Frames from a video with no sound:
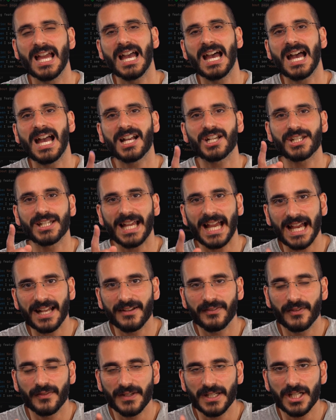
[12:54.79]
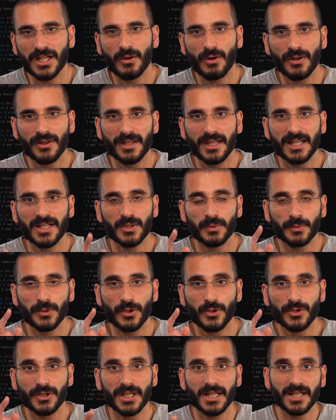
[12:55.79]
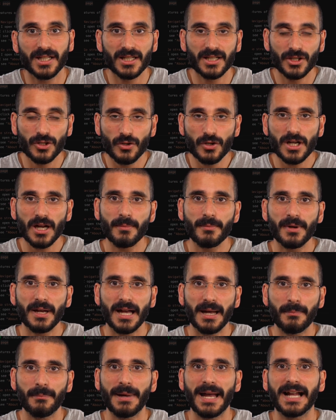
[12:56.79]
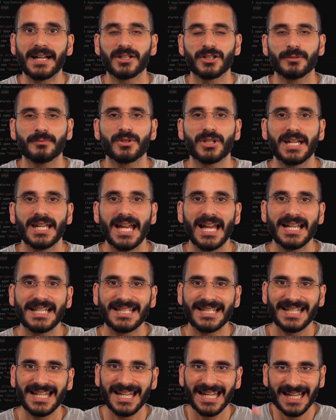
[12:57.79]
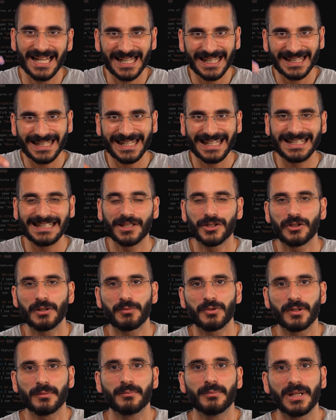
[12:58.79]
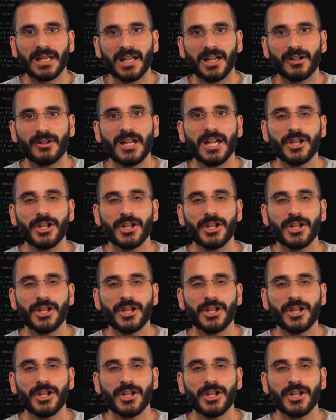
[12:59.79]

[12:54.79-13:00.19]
I actually had a video on this using cucumber and Pactum.js link in the description below.